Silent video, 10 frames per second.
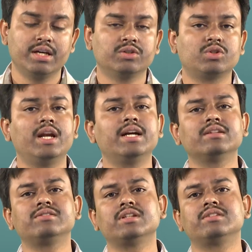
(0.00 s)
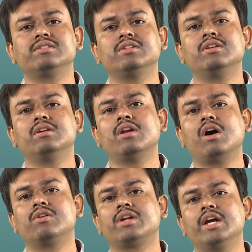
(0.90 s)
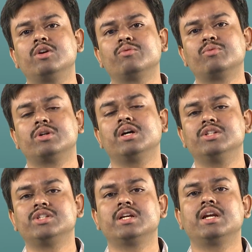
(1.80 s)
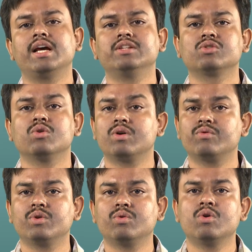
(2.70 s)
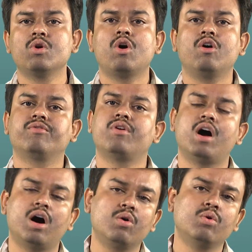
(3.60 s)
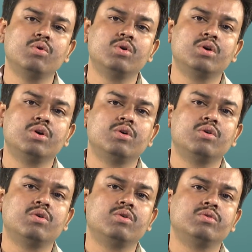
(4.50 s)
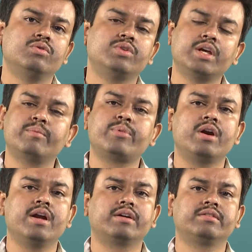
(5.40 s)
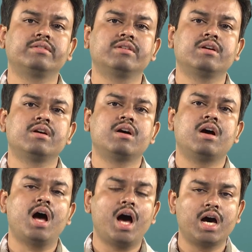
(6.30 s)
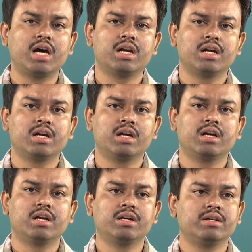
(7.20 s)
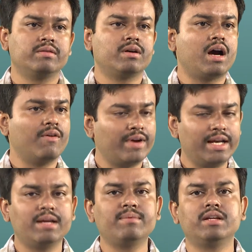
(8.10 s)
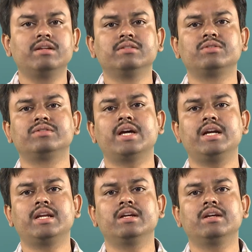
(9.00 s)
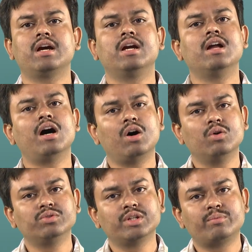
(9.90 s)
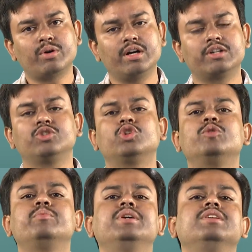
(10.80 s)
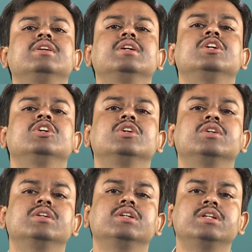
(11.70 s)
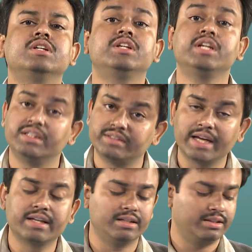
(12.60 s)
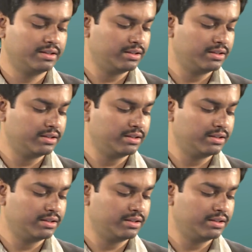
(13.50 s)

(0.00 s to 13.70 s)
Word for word: So, let us just now try to put a generalized overview of how zinc products are available in society and how zinc products should be recycled.